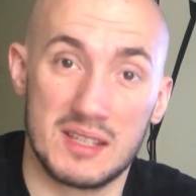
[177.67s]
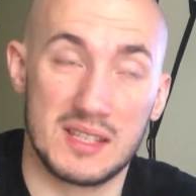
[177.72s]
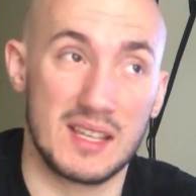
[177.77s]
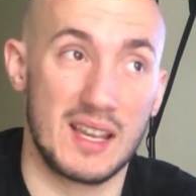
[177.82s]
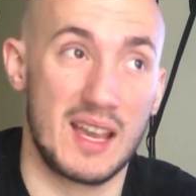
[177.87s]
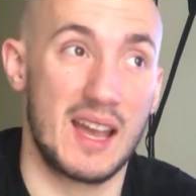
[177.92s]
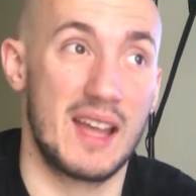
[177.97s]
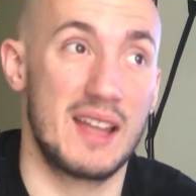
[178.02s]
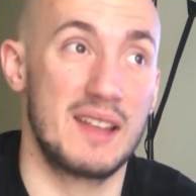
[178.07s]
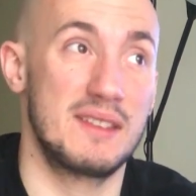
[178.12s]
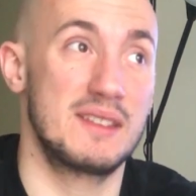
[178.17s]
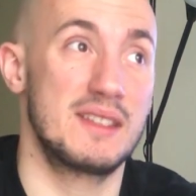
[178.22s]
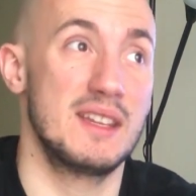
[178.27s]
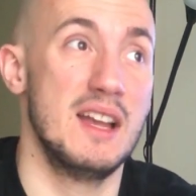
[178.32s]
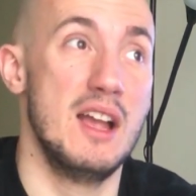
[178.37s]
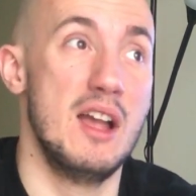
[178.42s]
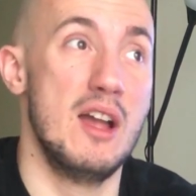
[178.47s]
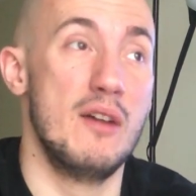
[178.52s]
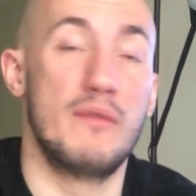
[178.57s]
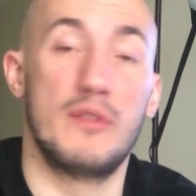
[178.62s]
And
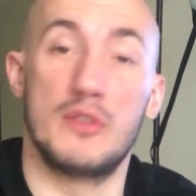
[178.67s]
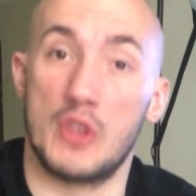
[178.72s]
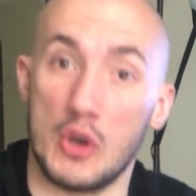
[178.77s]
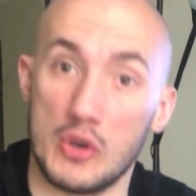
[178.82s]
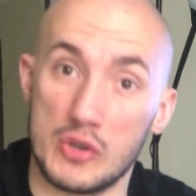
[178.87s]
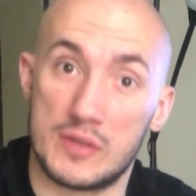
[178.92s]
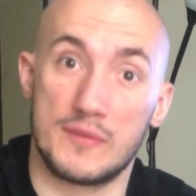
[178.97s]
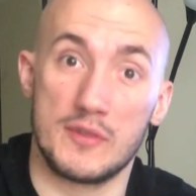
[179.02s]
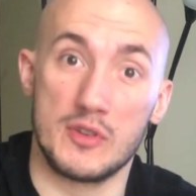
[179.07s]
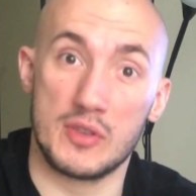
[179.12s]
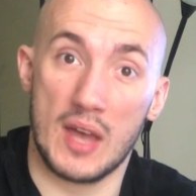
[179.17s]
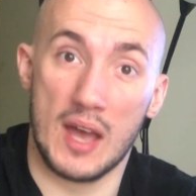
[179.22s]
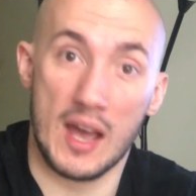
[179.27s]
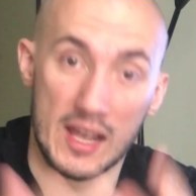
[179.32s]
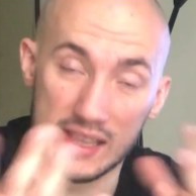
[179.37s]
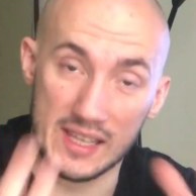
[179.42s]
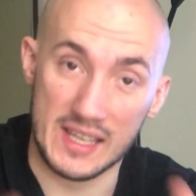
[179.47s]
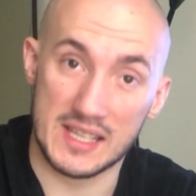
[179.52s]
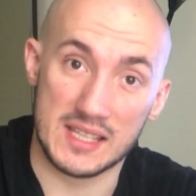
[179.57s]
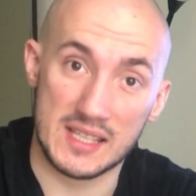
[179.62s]
for those of you that are
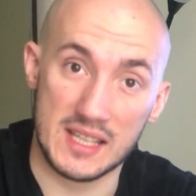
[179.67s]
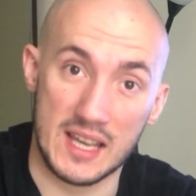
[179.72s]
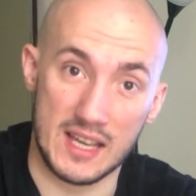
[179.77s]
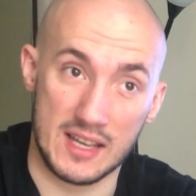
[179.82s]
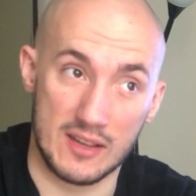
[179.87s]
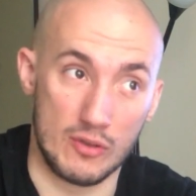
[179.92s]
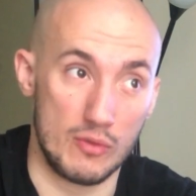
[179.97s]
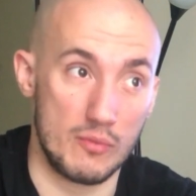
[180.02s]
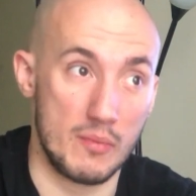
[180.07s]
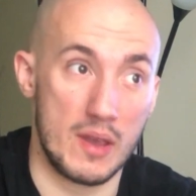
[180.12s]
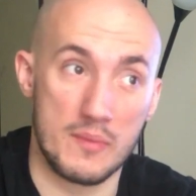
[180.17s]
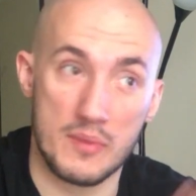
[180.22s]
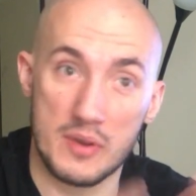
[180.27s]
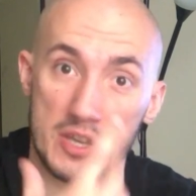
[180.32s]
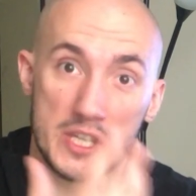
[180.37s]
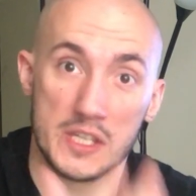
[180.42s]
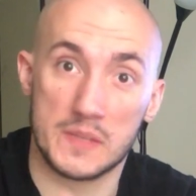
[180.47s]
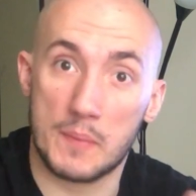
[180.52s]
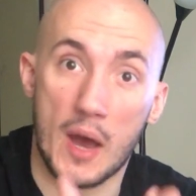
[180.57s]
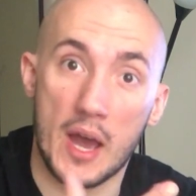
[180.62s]
listening, or maybe
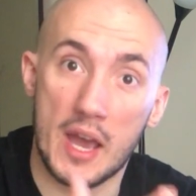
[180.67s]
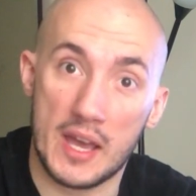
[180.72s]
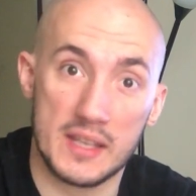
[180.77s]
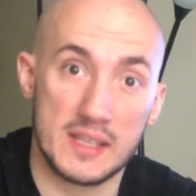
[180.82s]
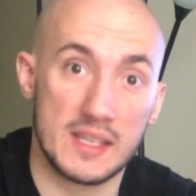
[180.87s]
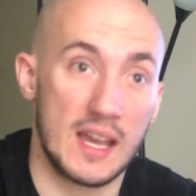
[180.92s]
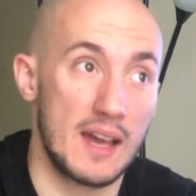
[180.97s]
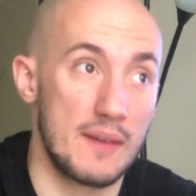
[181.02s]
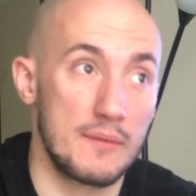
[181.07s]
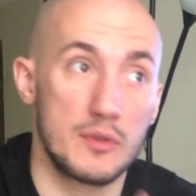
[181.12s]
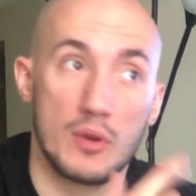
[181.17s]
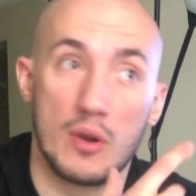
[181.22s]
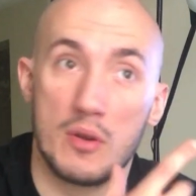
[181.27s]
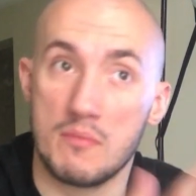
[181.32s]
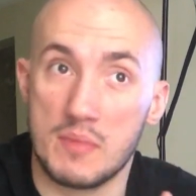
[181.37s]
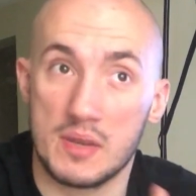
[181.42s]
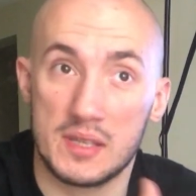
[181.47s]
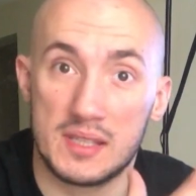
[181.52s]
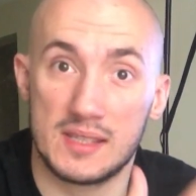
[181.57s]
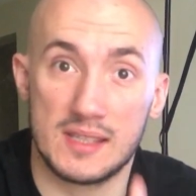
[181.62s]
aspire to have your own
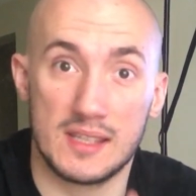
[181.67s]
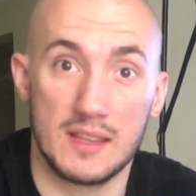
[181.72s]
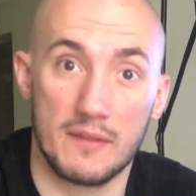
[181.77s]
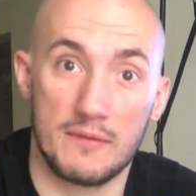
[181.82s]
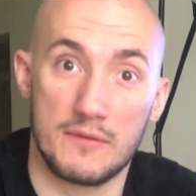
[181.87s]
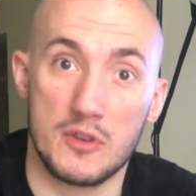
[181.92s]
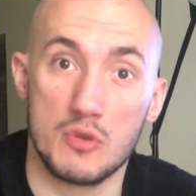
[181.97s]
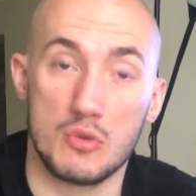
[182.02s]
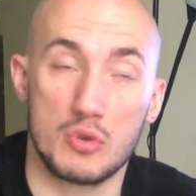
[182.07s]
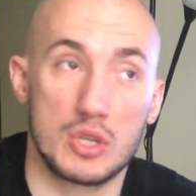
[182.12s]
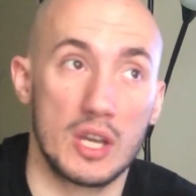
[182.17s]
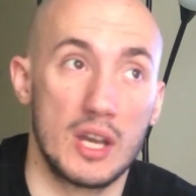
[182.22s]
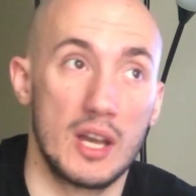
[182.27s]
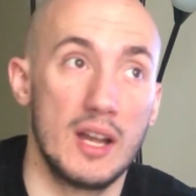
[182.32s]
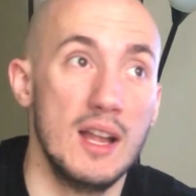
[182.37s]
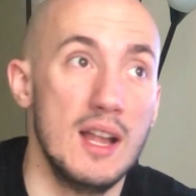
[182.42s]
business in the future,